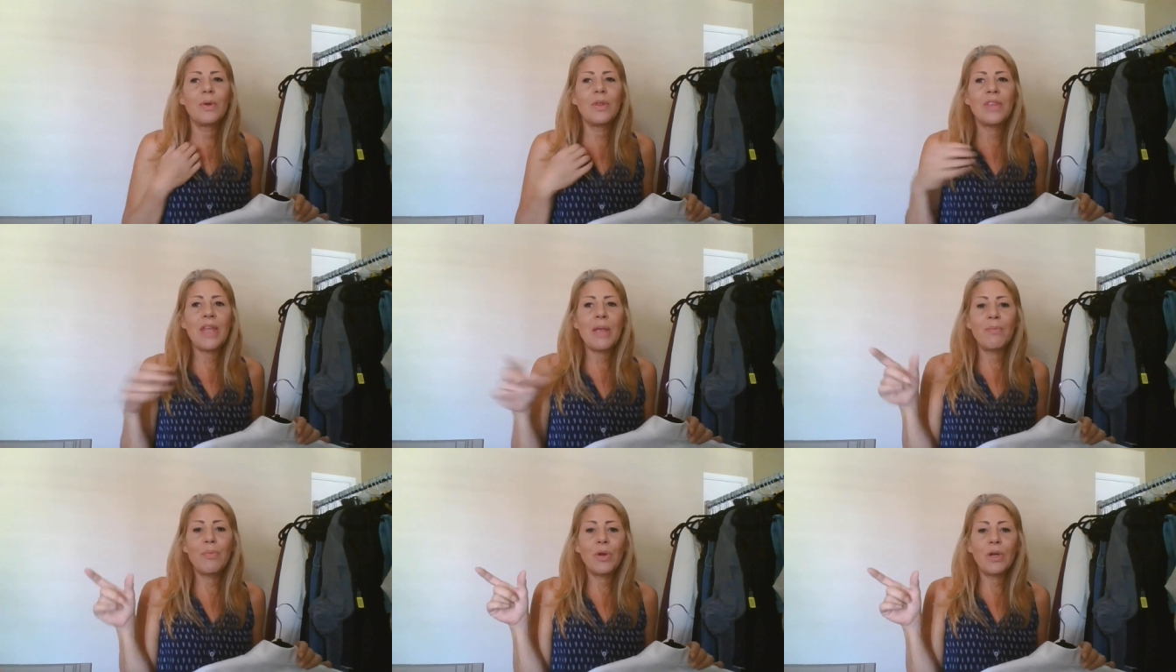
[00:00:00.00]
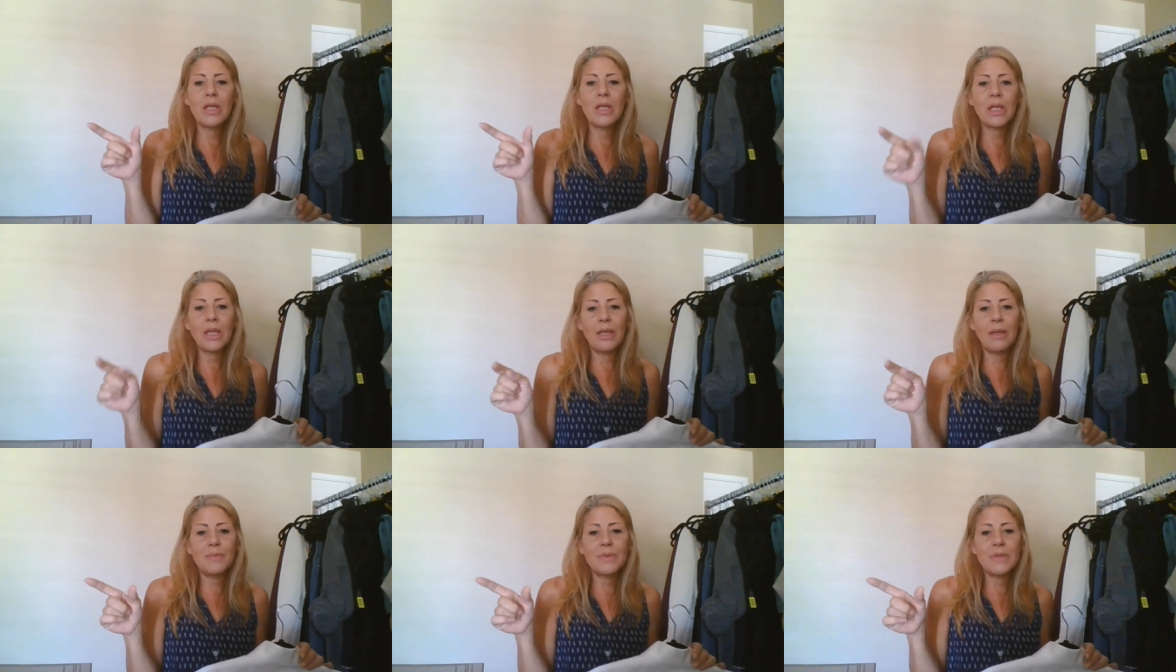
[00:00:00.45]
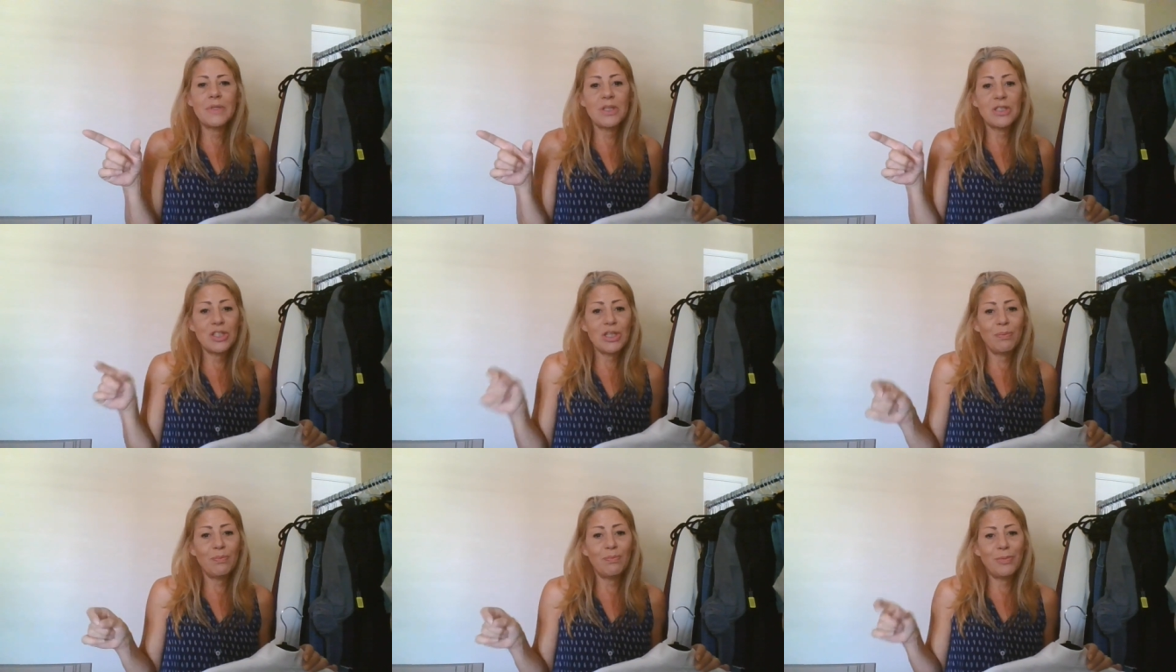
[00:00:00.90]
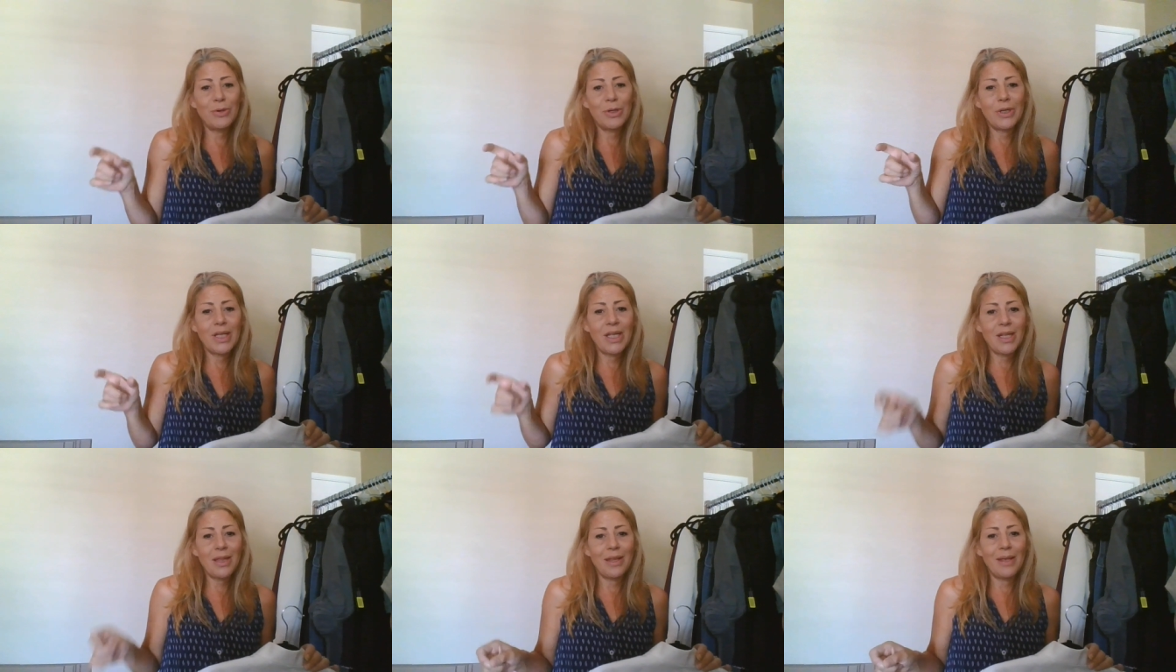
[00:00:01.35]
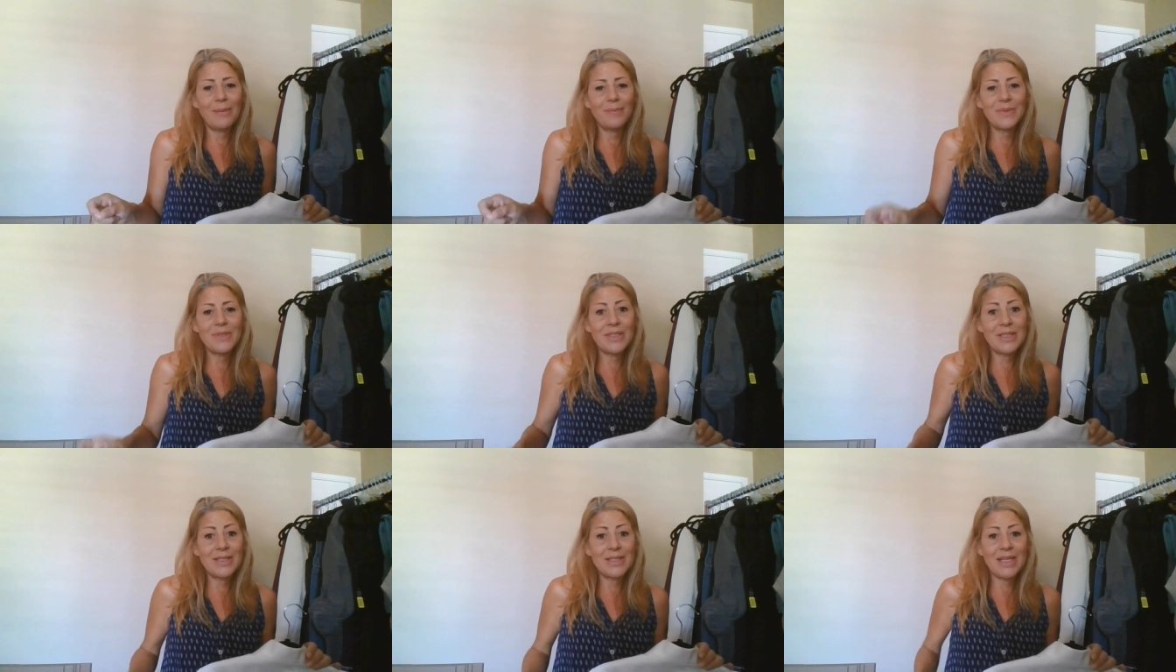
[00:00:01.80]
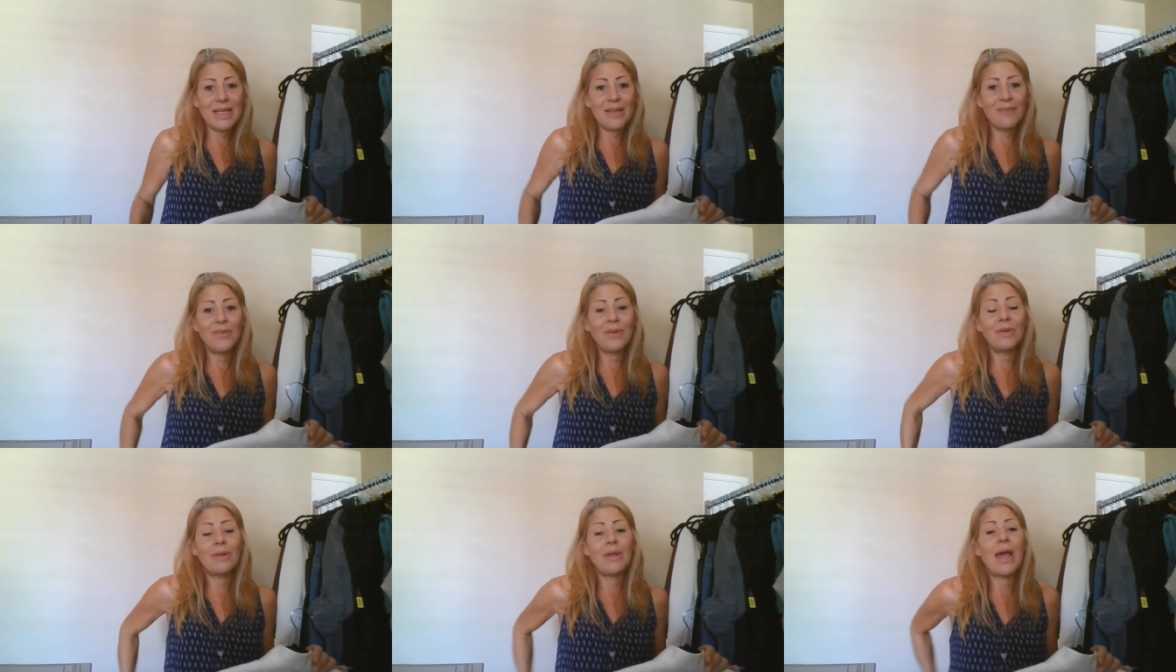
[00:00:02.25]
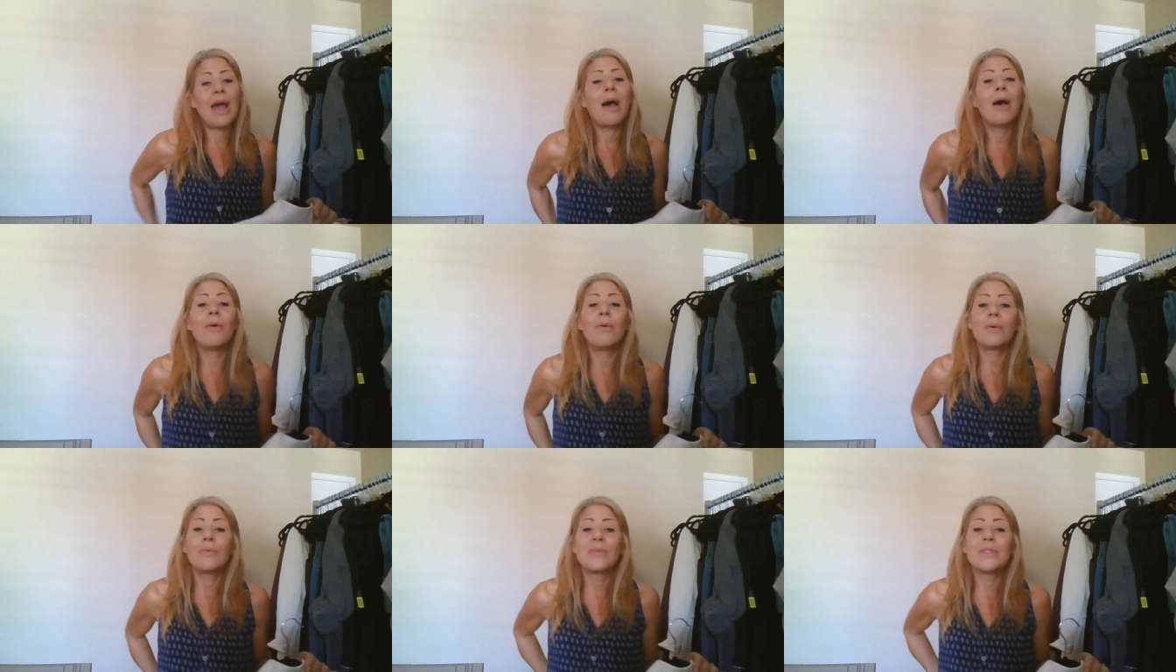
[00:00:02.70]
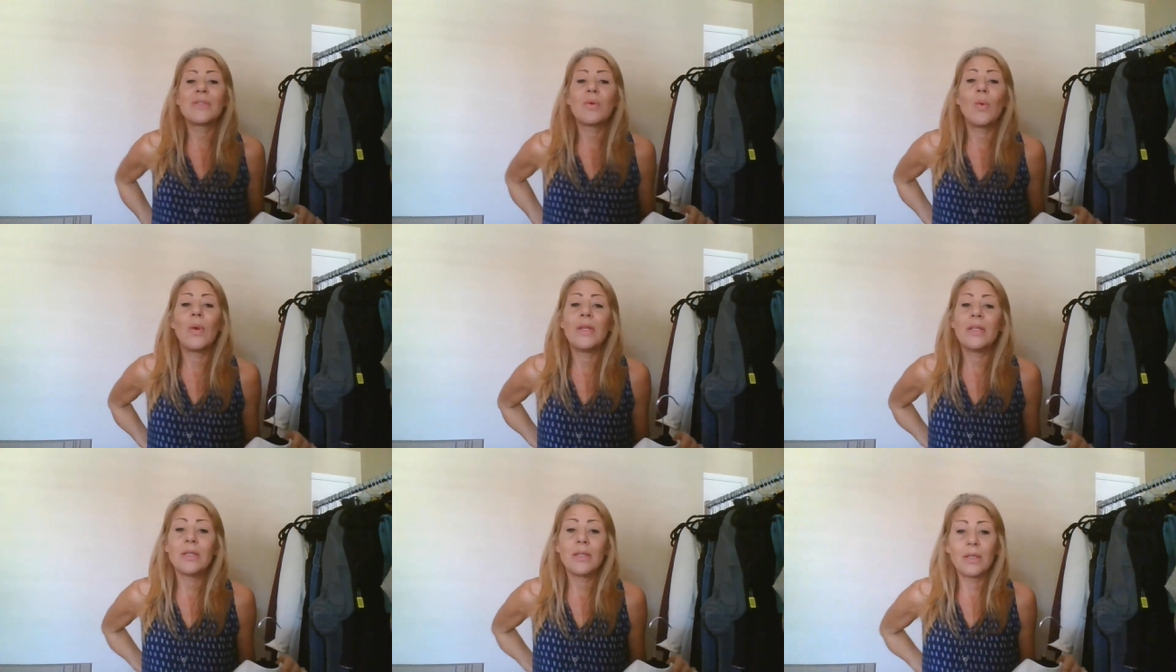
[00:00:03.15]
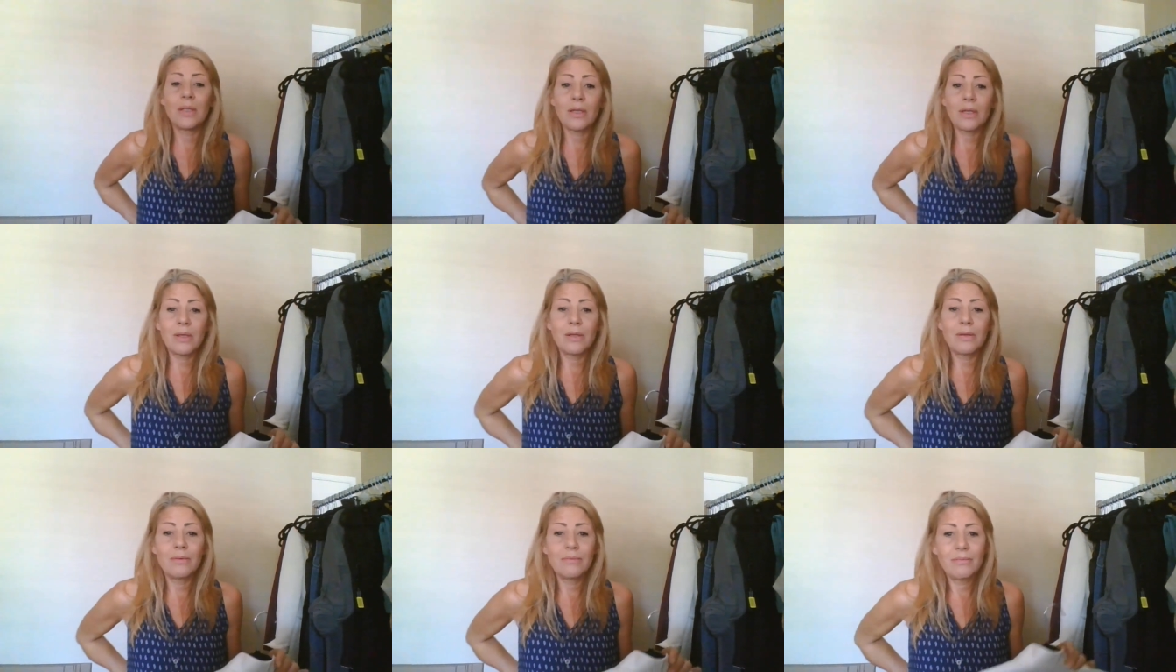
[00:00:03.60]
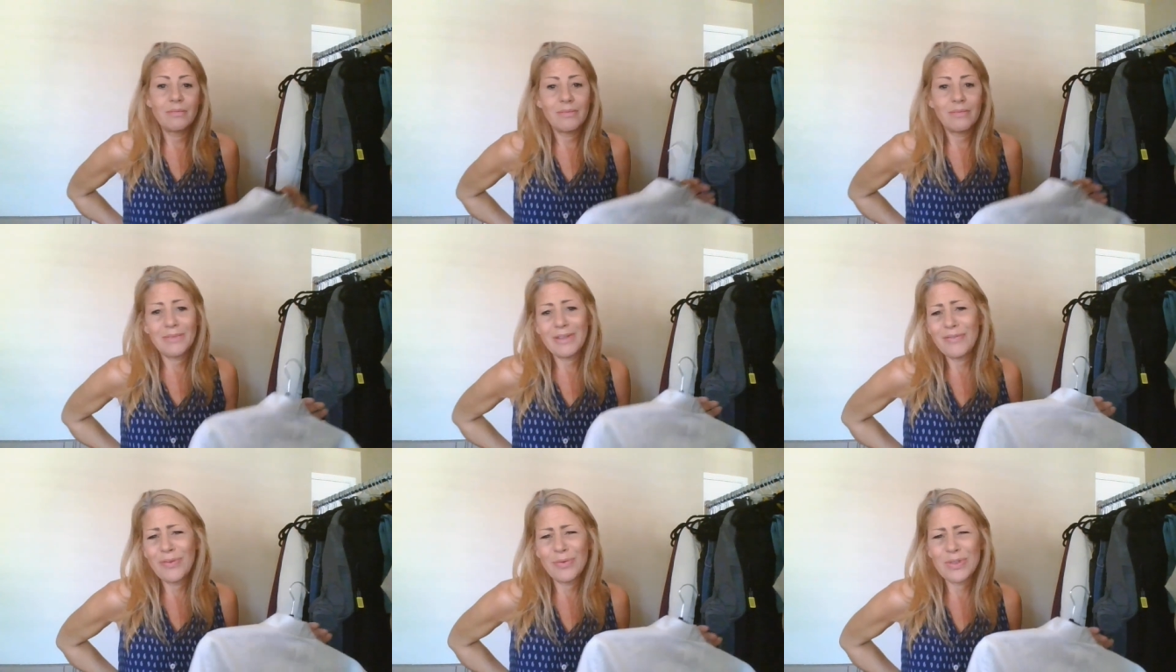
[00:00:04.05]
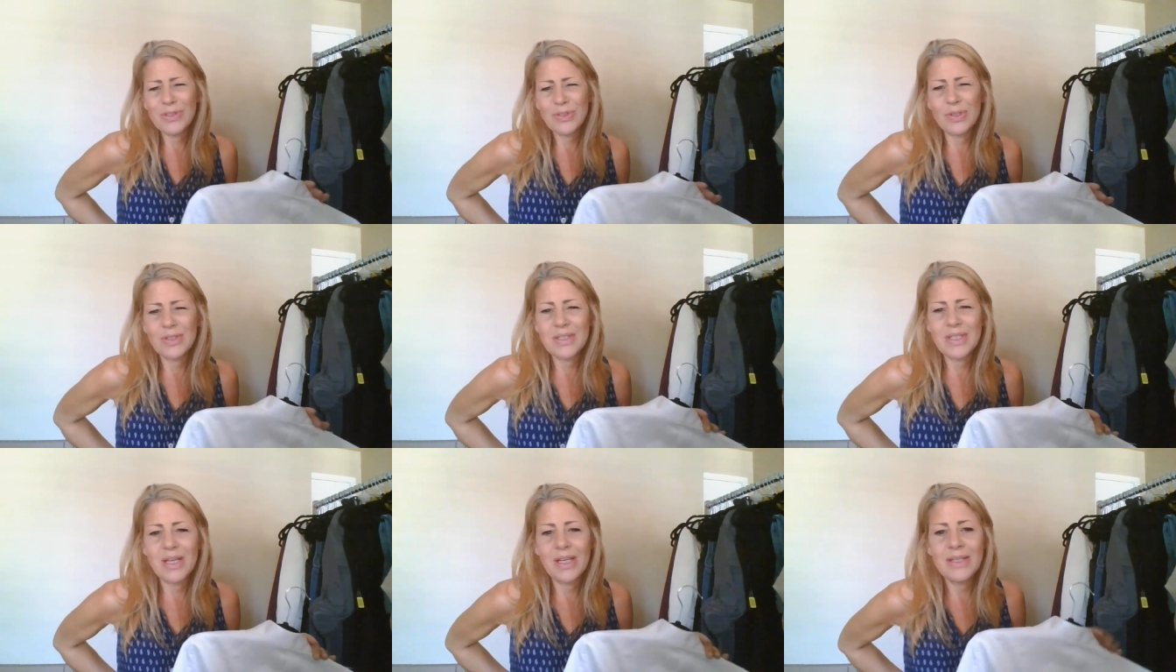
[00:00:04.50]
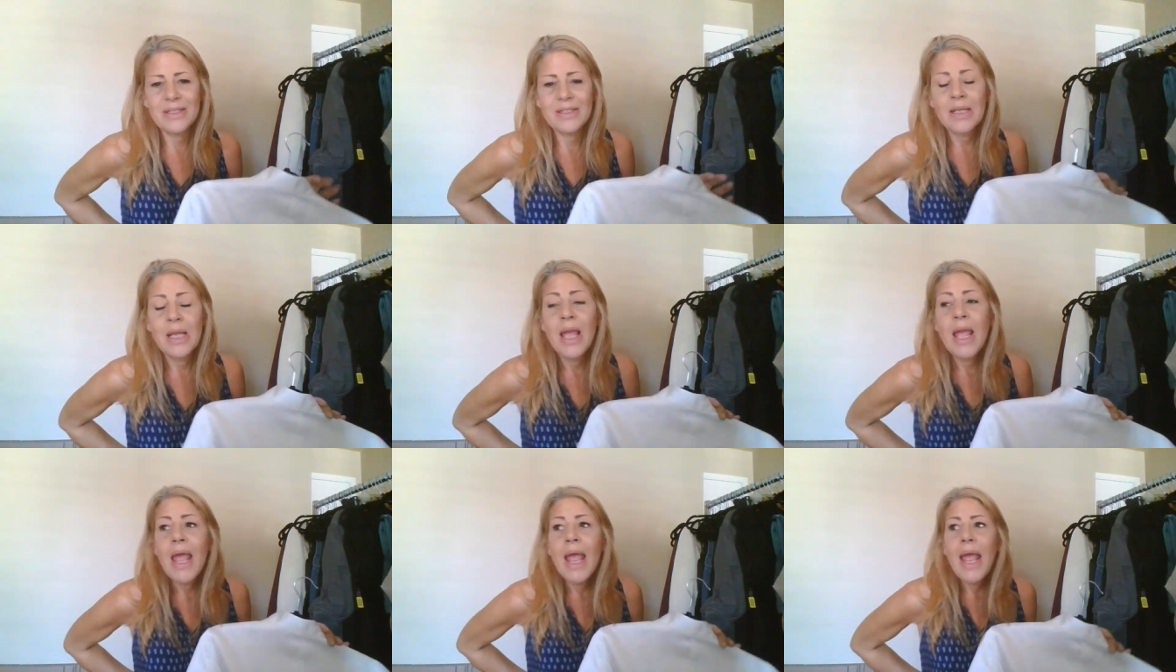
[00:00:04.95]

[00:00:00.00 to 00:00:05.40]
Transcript: they put clips, she put clips to see if it, how it was going to look, if it was her size.